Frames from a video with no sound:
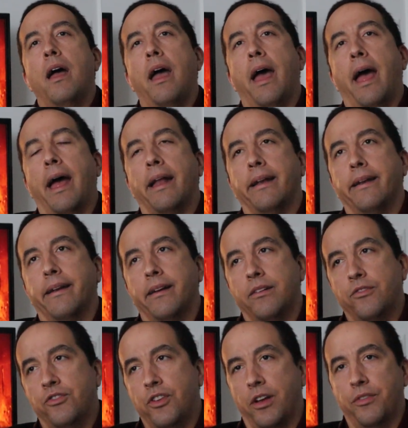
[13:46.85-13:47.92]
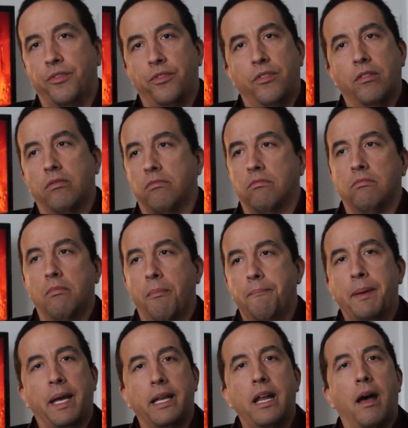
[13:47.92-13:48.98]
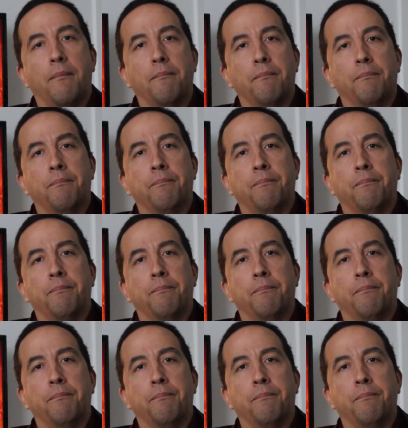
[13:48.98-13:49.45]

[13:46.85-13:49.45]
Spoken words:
and just pick it up.